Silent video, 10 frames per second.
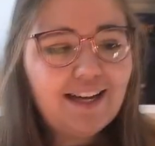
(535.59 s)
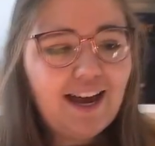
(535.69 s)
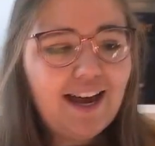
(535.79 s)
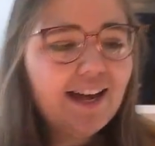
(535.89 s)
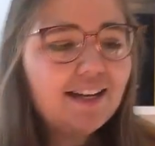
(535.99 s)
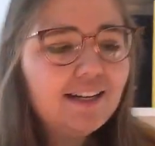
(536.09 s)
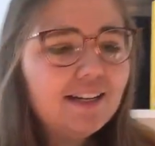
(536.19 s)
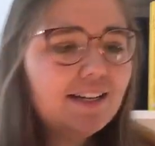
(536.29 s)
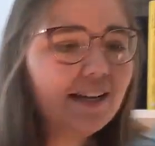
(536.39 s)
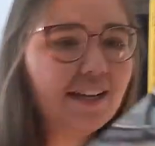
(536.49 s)
And
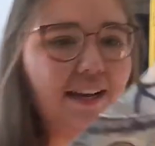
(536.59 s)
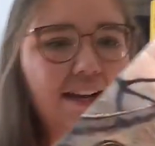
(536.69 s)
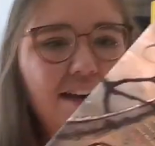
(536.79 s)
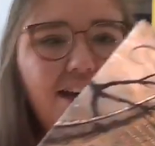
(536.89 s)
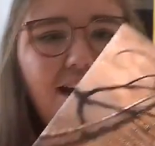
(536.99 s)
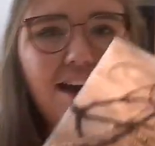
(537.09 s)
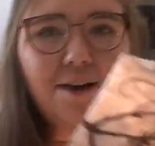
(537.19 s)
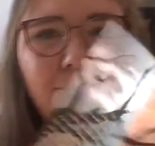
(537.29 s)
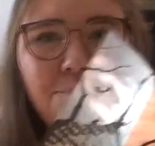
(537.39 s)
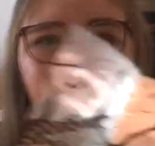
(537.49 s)

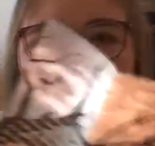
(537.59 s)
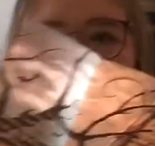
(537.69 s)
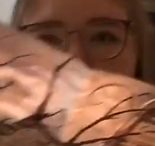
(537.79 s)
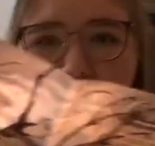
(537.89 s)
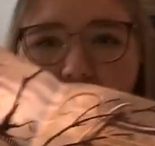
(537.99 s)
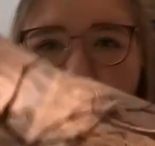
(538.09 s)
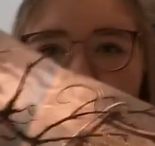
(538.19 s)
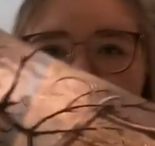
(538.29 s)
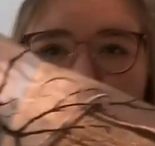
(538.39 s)
here, if you